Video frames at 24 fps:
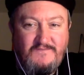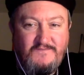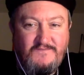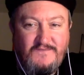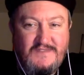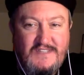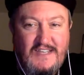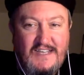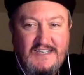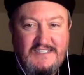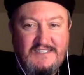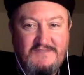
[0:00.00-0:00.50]

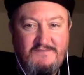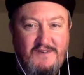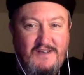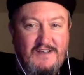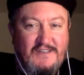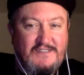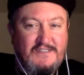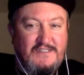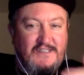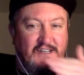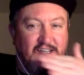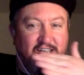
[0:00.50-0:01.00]
Thanks,
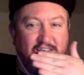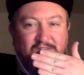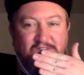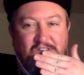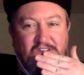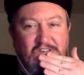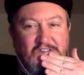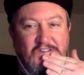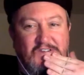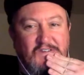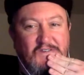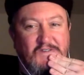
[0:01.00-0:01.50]
Moss. I've
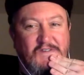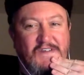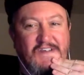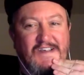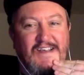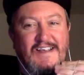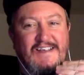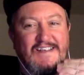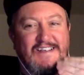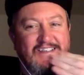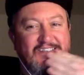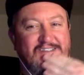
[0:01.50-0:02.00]
uploaded, yeah.
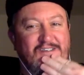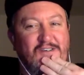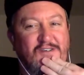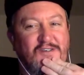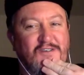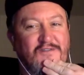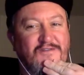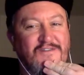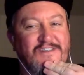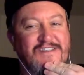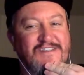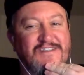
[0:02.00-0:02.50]

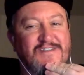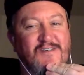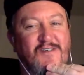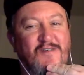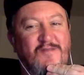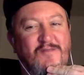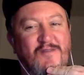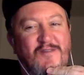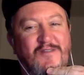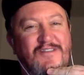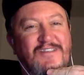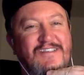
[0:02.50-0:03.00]
Thunderfist
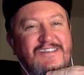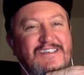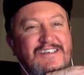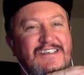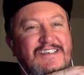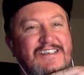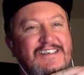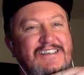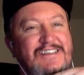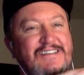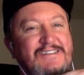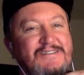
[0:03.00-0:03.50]
Herbert.
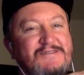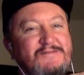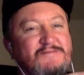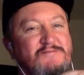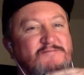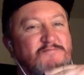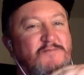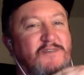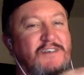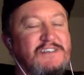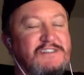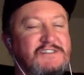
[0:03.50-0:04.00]

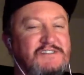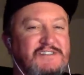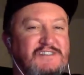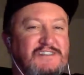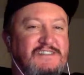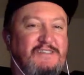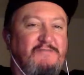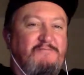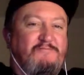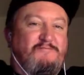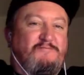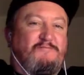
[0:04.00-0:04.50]
But it's just
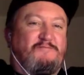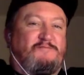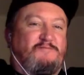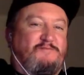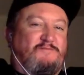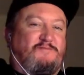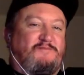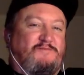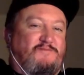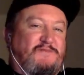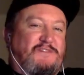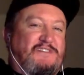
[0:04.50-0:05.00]
the
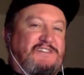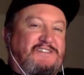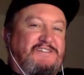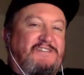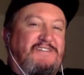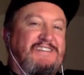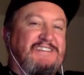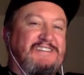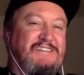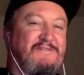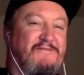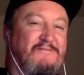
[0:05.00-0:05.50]

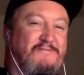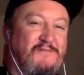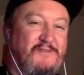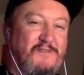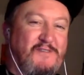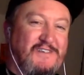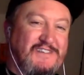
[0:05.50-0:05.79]
size of him, though.